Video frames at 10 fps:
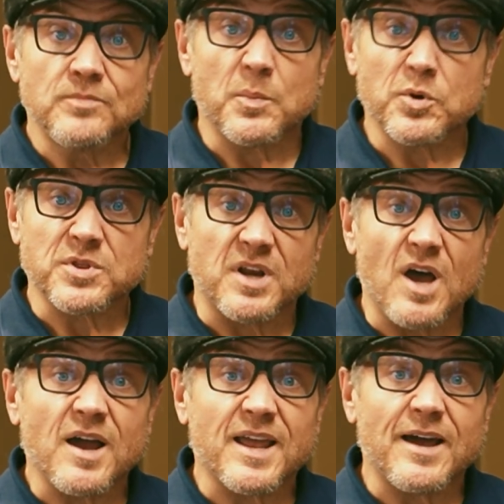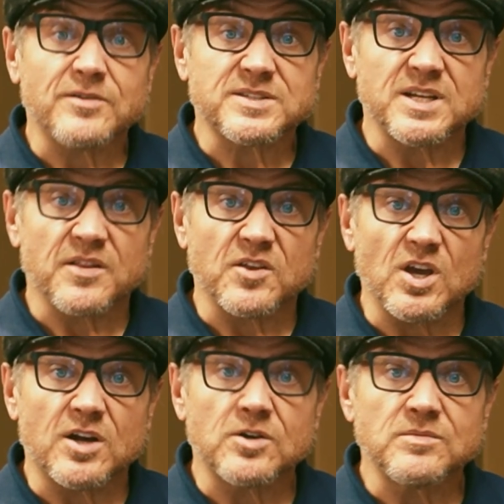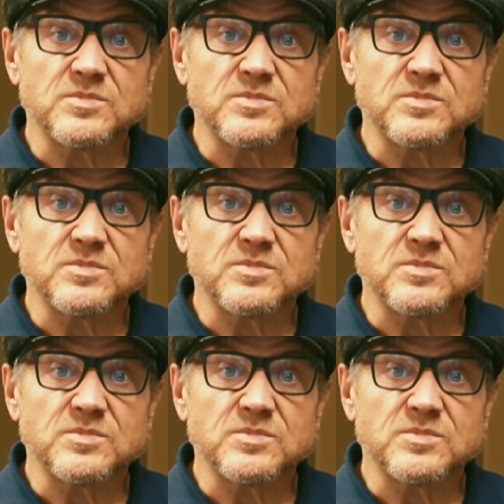to put the knockouts into the gutter